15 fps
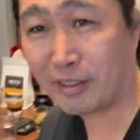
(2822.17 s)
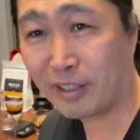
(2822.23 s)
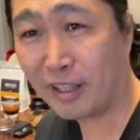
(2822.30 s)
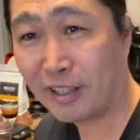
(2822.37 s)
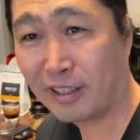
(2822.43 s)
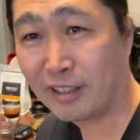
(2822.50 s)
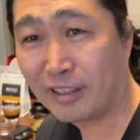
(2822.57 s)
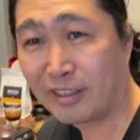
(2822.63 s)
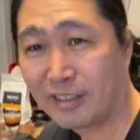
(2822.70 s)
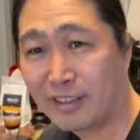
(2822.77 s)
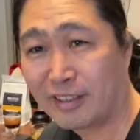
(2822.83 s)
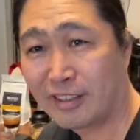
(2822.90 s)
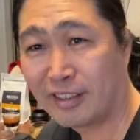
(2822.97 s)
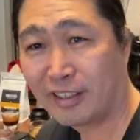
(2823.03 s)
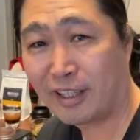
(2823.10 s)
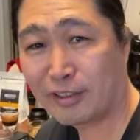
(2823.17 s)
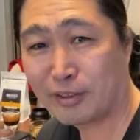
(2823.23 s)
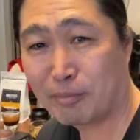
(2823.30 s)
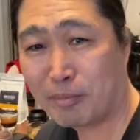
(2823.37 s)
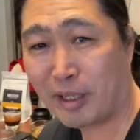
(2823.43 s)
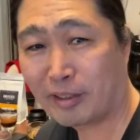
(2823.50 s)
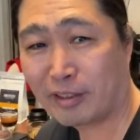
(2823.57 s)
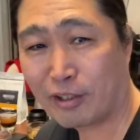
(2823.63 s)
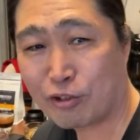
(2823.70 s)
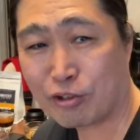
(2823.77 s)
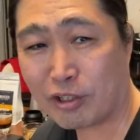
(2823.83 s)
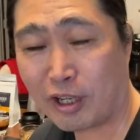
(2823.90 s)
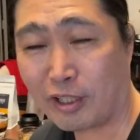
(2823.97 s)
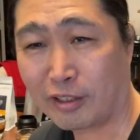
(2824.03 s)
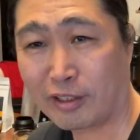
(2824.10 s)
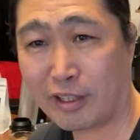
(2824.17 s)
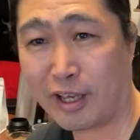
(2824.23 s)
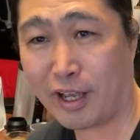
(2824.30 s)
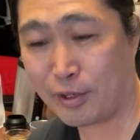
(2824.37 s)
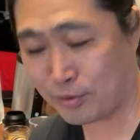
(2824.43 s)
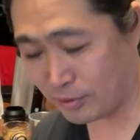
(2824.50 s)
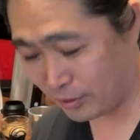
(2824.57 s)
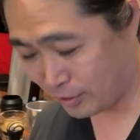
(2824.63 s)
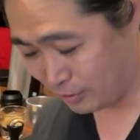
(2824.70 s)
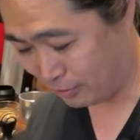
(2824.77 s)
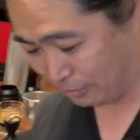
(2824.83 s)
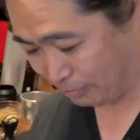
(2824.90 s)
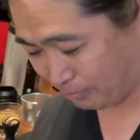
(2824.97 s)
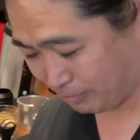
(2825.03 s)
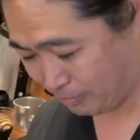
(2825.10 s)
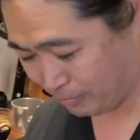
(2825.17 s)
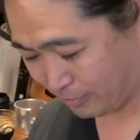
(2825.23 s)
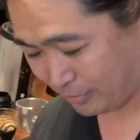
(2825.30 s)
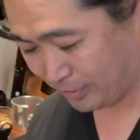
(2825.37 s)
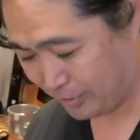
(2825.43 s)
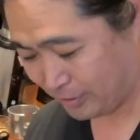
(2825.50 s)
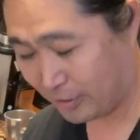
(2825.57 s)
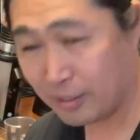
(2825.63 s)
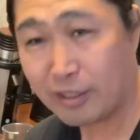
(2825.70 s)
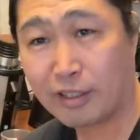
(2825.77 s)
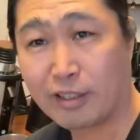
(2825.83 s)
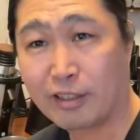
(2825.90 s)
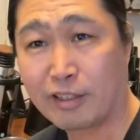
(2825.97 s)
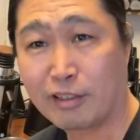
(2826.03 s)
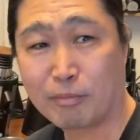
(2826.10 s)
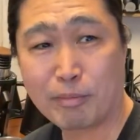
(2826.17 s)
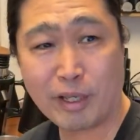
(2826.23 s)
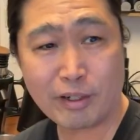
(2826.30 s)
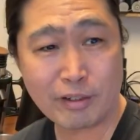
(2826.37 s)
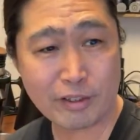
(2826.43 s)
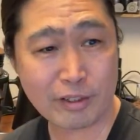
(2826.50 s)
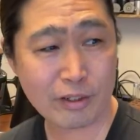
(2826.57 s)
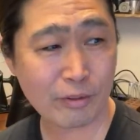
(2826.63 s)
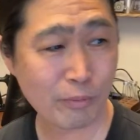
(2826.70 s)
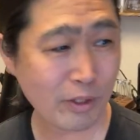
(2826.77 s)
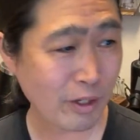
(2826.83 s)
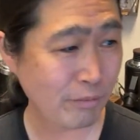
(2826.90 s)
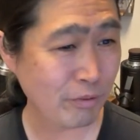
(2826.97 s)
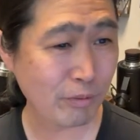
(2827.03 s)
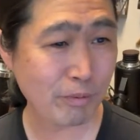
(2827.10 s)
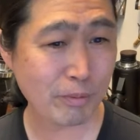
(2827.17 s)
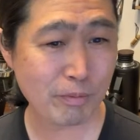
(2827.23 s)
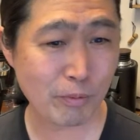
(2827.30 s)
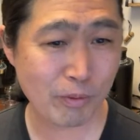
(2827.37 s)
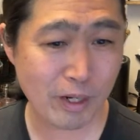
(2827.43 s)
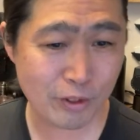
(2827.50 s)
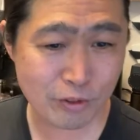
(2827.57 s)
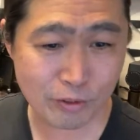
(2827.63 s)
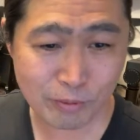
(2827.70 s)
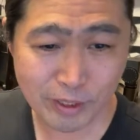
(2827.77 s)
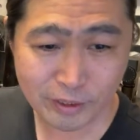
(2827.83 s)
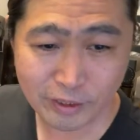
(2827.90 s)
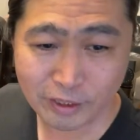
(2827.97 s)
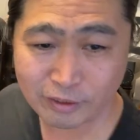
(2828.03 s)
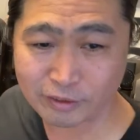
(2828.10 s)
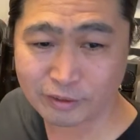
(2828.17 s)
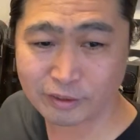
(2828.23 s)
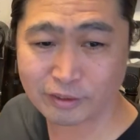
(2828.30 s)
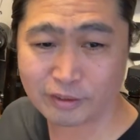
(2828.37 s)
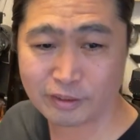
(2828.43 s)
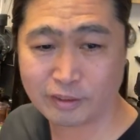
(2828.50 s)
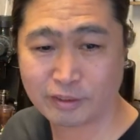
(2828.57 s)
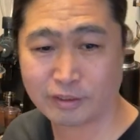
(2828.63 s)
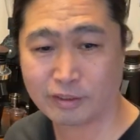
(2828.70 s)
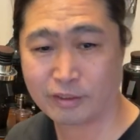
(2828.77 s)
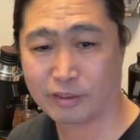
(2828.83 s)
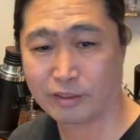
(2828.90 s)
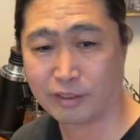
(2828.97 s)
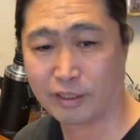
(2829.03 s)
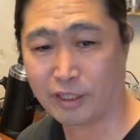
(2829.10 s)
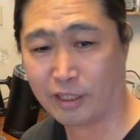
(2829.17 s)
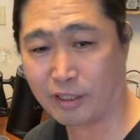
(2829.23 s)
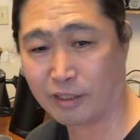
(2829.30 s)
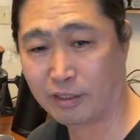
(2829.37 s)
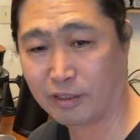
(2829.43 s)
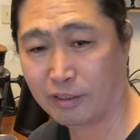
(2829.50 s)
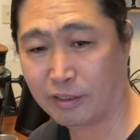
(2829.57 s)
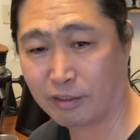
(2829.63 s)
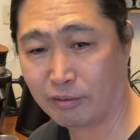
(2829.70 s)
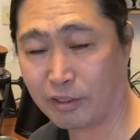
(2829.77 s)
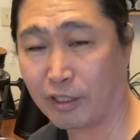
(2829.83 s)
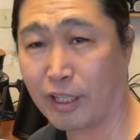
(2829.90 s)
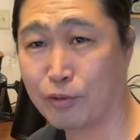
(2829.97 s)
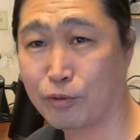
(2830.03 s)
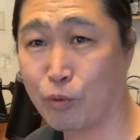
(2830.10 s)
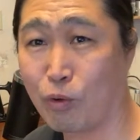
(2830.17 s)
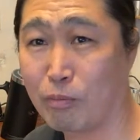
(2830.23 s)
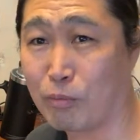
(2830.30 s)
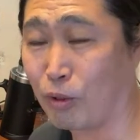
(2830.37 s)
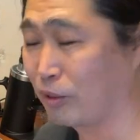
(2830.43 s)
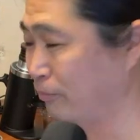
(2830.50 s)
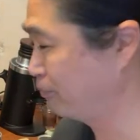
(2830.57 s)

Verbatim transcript: that, let's make that shot cast little, little better here. We got a few people watching right now. Yeah. Okay, let's do one more.